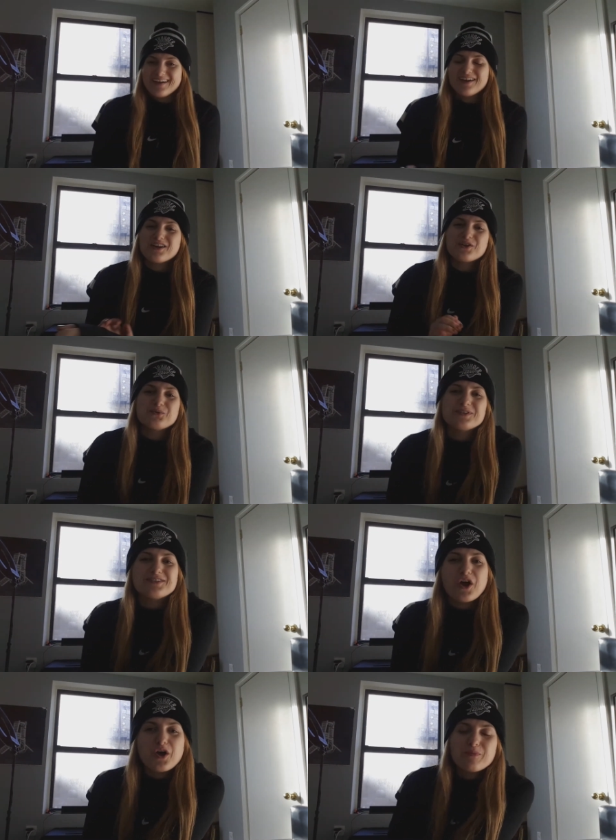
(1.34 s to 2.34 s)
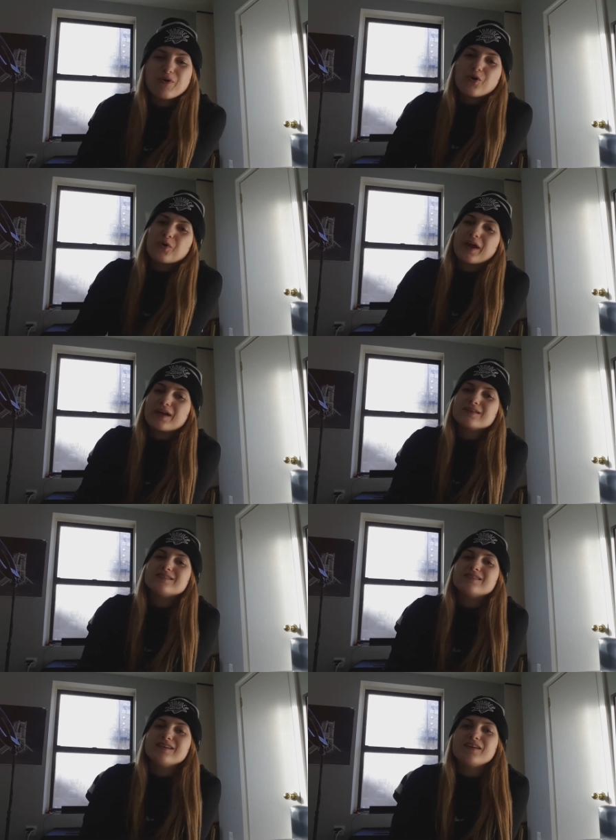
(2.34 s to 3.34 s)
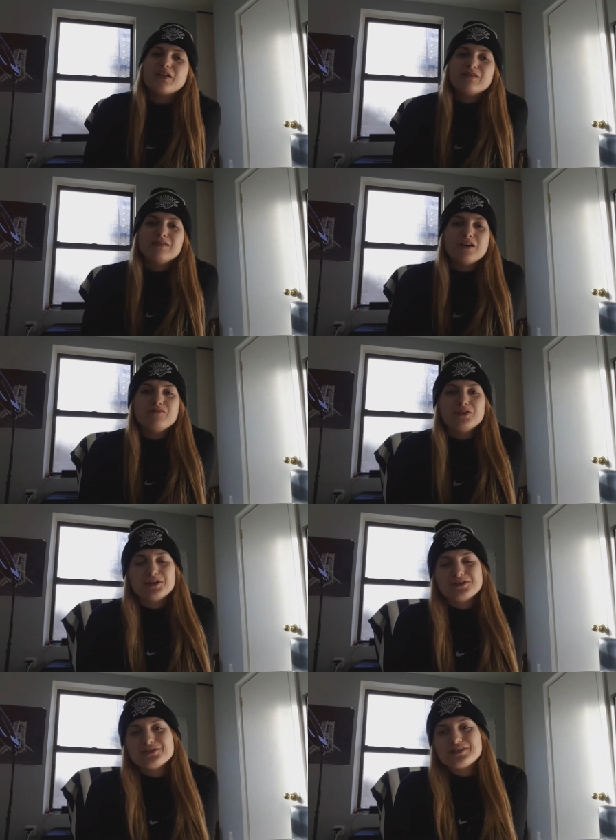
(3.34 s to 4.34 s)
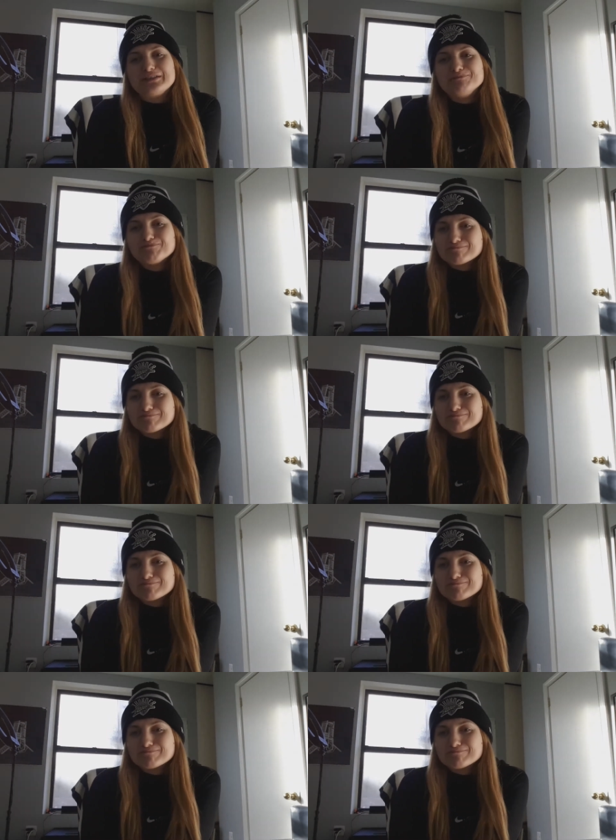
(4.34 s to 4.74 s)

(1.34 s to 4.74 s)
Hey, what's up, OKC lovers?